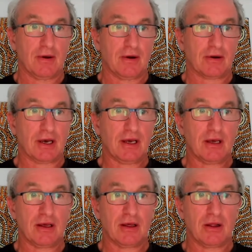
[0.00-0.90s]
Okay,
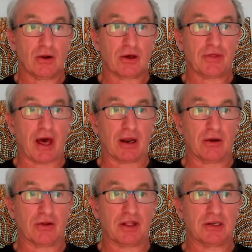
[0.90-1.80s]
look at that.
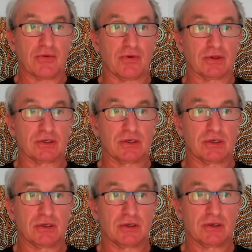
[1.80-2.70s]
Look at that difference.
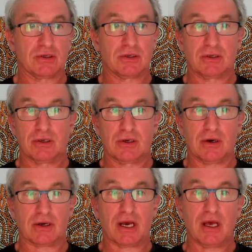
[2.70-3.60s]

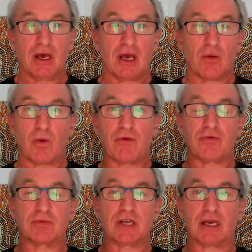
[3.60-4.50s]
Okay, it went
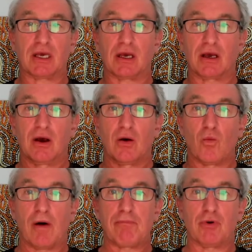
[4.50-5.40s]
from taking
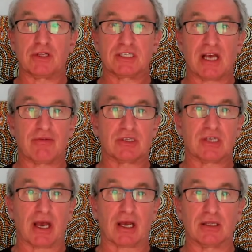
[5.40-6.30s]
1.7
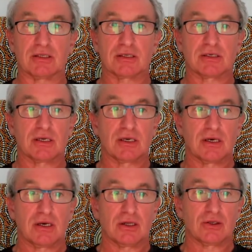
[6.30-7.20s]
seconds
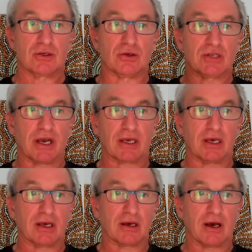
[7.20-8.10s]
to
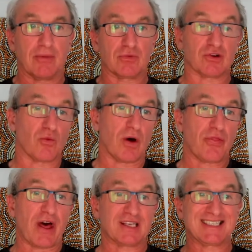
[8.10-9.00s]
taking,
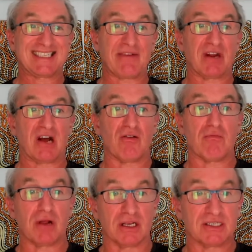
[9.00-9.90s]
1,700
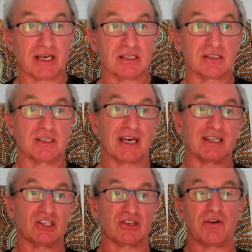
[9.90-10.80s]
milliseconds to
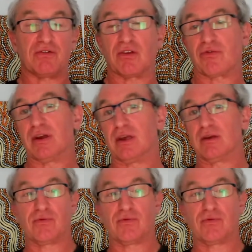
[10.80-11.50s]
taking just 50, 30,